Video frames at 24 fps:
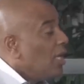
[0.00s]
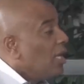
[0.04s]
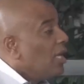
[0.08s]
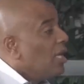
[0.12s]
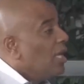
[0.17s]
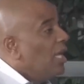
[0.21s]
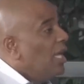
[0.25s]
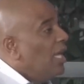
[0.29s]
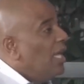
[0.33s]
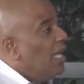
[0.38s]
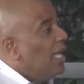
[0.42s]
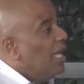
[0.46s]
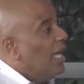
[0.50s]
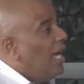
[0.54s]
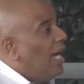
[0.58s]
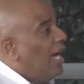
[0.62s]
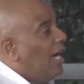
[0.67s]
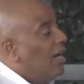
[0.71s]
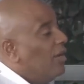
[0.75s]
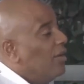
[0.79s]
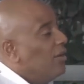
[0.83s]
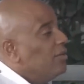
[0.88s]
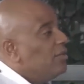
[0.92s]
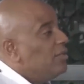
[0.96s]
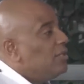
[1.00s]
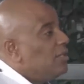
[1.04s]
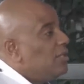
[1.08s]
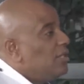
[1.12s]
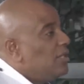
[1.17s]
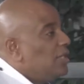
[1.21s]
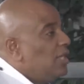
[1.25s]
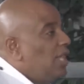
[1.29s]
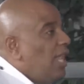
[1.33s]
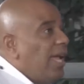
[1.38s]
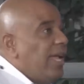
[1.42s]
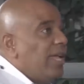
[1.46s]
Get out. Yes.
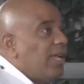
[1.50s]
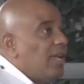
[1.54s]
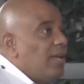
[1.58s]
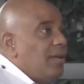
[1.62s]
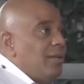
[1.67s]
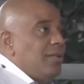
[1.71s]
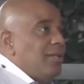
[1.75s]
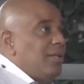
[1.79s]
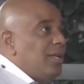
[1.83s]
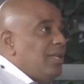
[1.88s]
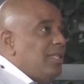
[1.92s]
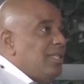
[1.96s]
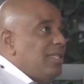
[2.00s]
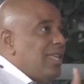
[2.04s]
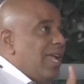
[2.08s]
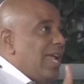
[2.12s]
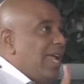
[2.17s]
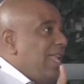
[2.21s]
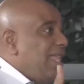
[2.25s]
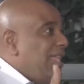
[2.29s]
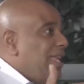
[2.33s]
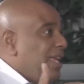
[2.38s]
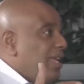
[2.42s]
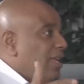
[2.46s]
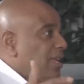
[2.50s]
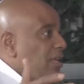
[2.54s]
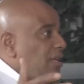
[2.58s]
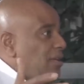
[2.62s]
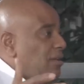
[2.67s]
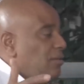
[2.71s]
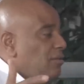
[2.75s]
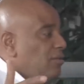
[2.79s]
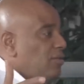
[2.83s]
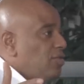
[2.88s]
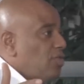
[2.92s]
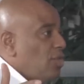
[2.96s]
Like a
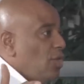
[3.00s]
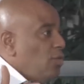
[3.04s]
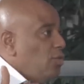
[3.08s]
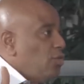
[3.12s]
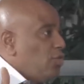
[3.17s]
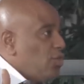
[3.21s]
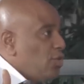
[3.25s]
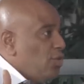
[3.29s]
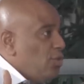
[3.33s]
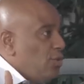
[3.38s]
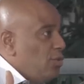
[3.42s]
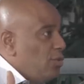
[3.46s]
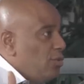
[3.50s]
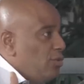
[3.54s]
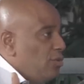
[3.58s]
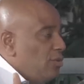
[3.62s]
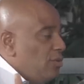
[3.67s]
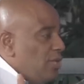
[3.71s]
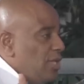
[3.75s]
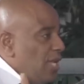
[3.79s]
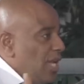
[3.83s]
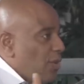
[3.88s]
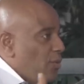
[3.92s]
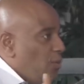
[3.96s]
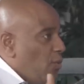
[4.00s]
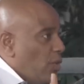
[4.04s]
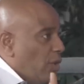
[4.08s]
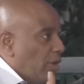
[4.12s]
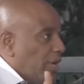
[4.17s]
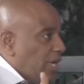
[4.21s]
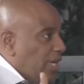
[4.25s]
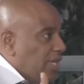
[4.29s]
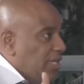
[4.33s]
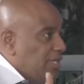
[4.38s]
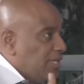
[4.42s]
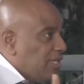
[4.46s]
dating, social
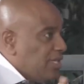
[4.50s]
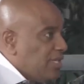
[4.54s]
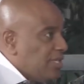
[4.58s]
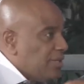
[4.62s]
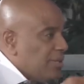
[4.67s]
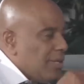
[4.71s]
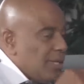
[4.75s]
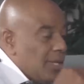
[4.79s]
networking system.